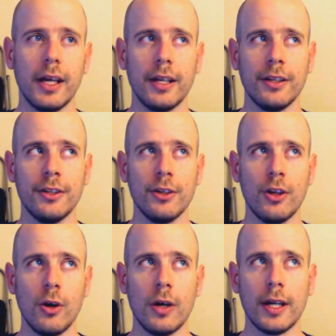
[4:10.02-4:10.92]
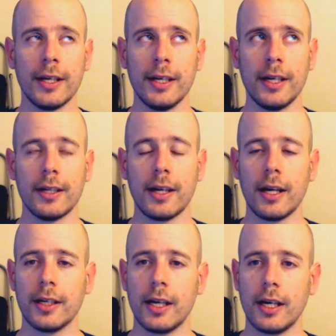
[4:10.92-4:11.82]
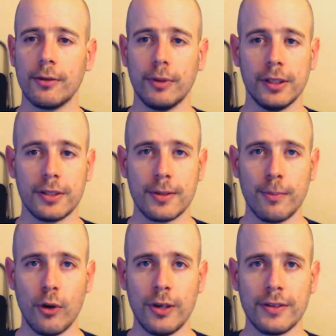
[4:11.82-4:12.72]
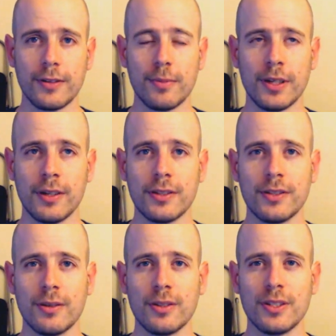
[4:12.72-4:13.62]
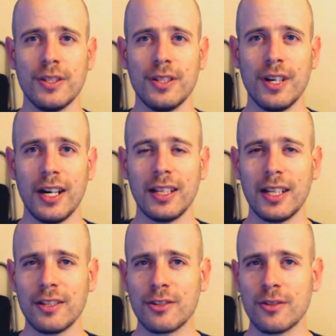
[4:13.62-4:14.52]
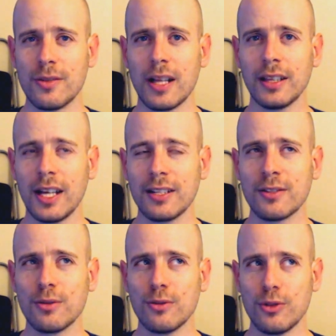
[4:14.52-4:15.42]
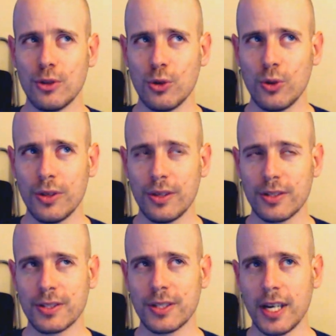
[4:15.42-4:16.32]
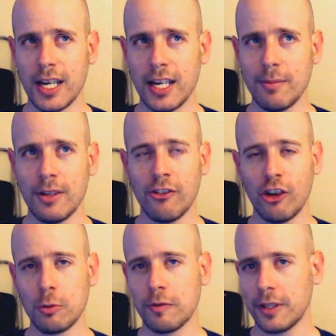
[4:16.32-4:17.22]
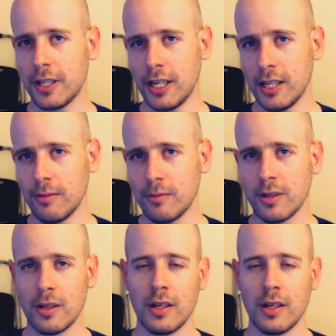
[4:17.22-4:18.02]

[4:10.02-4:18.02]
And you know what? Again, I got really disappointed because there is not a lot to do in this game in terms of a game.